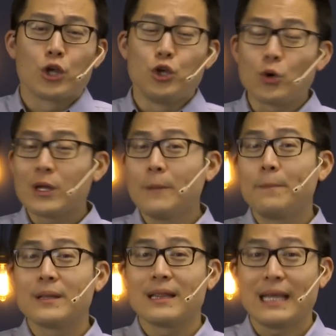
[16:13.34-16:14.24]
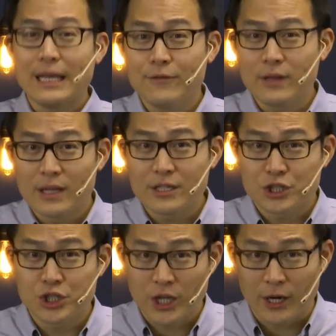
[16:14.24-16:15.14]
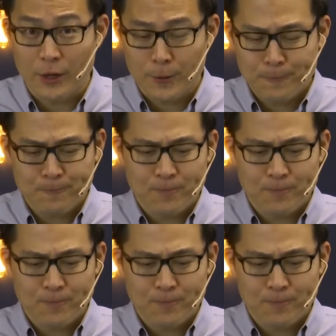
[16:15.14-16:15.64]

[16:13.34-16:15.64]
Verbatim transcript: you can believe in this chair